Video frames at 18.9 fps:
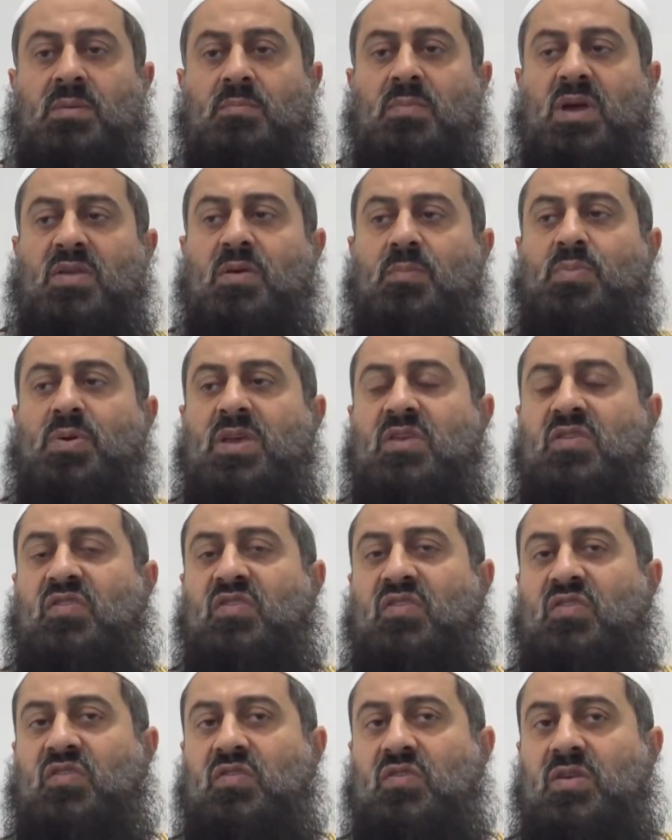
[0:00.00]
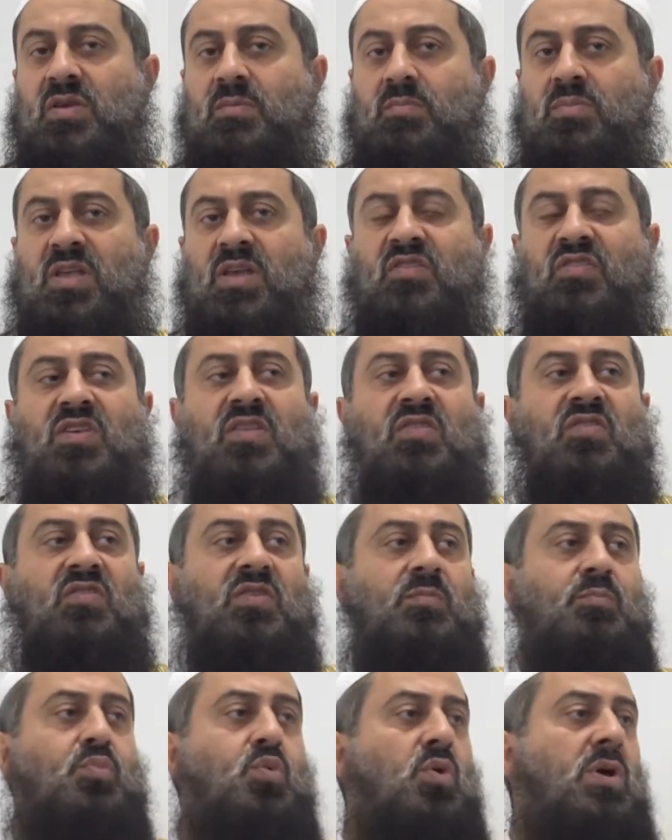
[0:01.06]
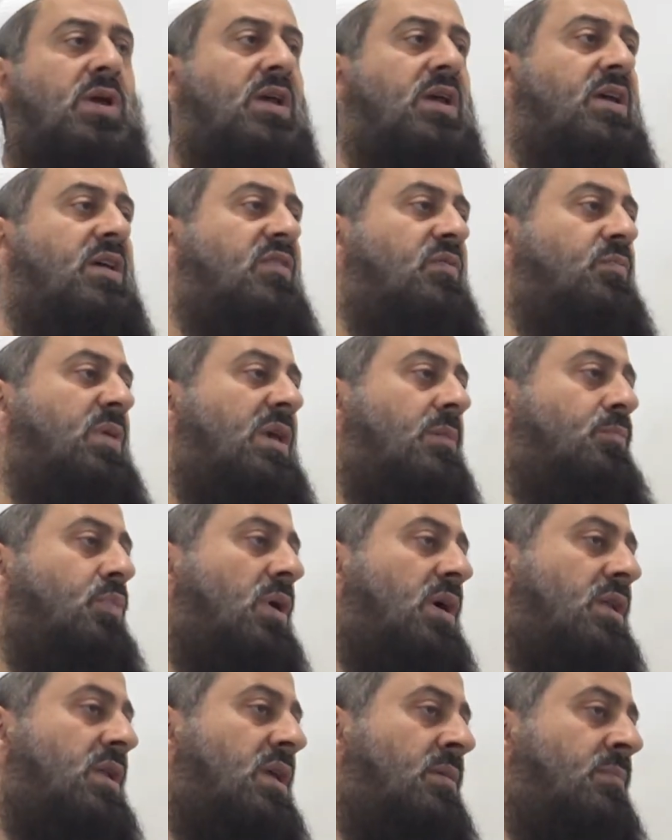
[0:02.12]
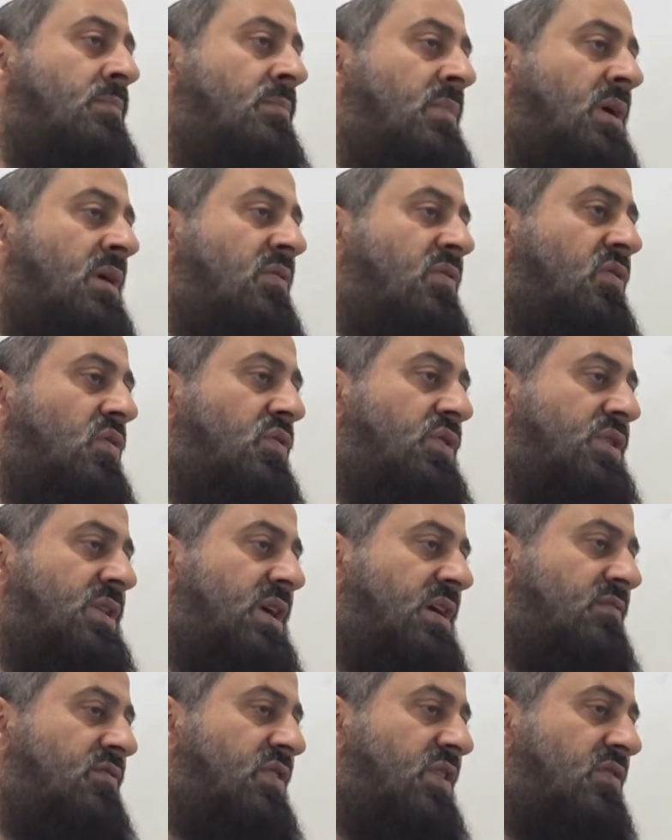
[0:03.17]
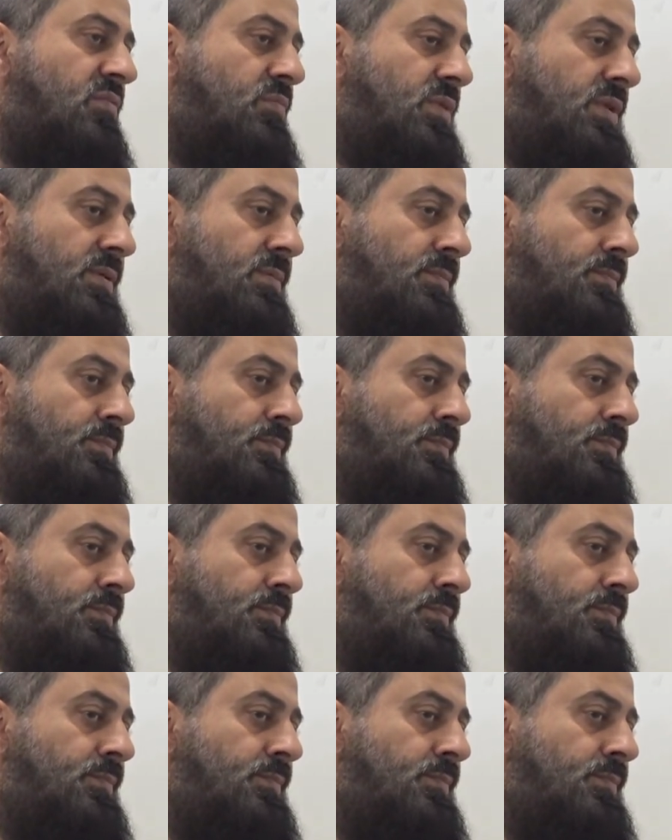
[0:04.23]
May the peace and blessings and prayers be upon him until the day of judgment.